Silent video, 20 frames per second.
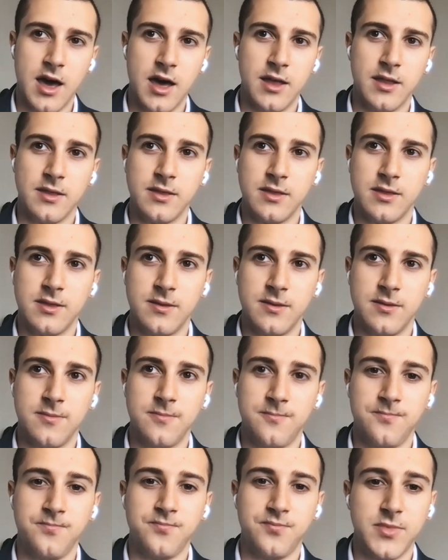And,
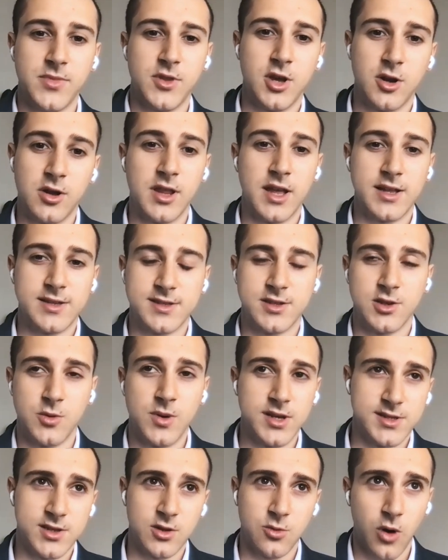you know, that's the
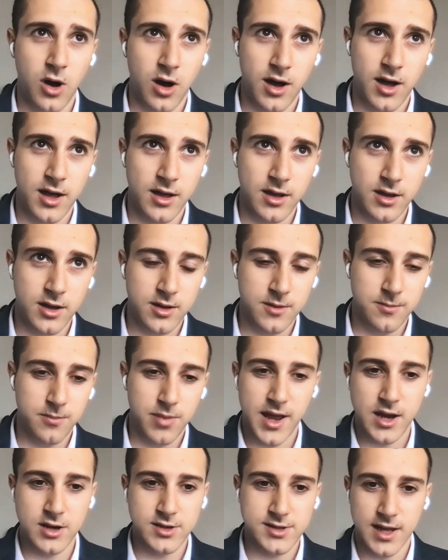reason why
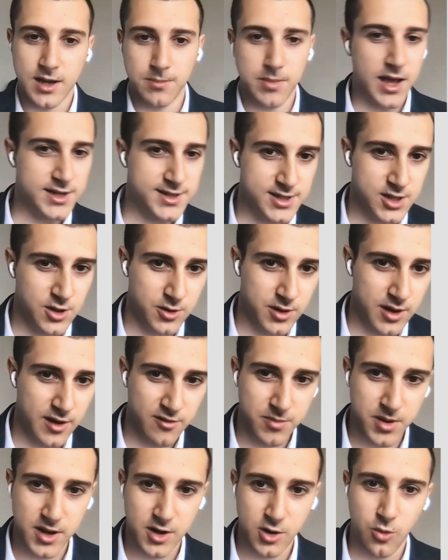players like Blackstone
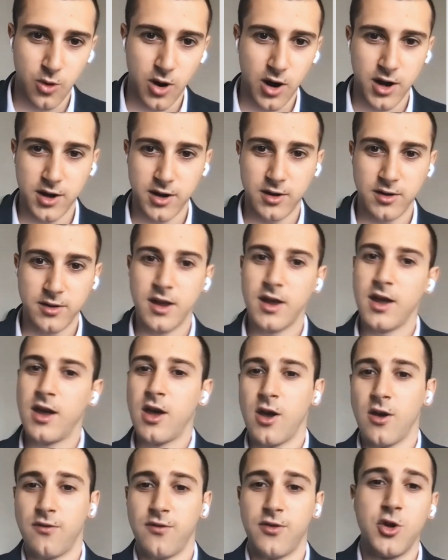have been acquiring
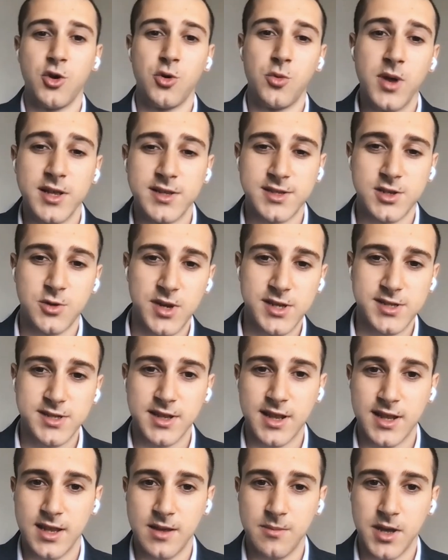a few REITs
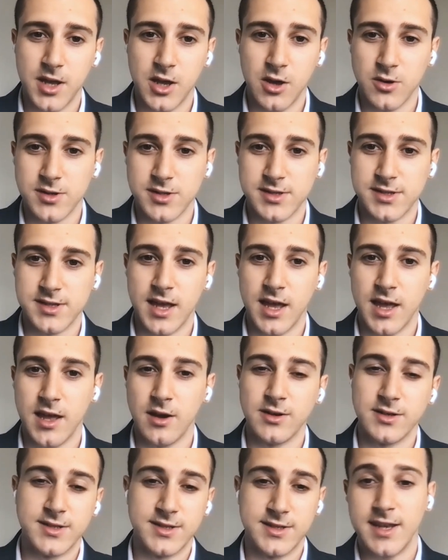recently, because
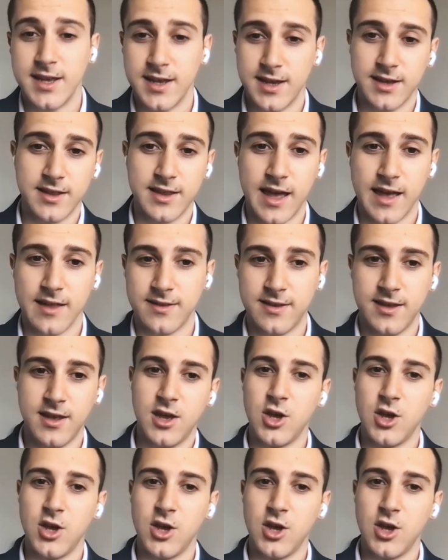they're seeing that